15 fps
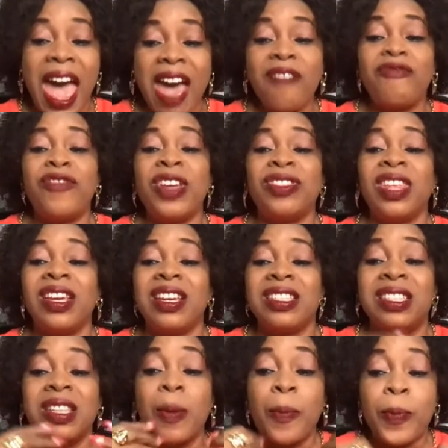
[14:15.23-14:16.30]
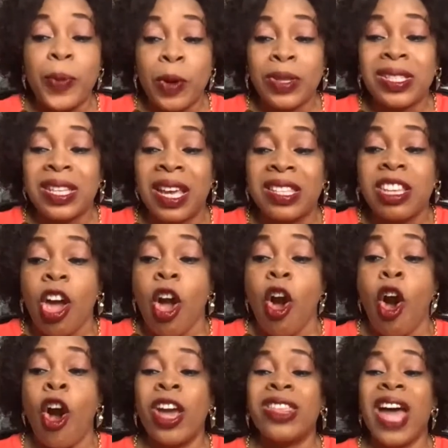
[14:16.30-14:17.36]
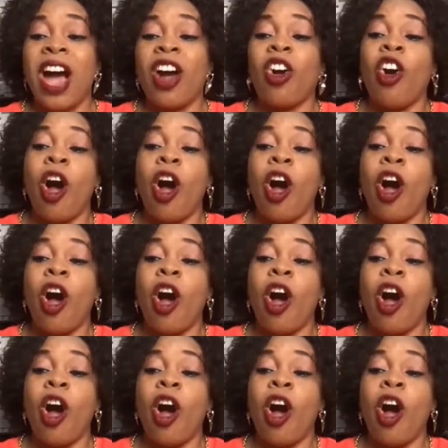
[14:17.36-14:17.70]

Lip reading: Everything is the process or either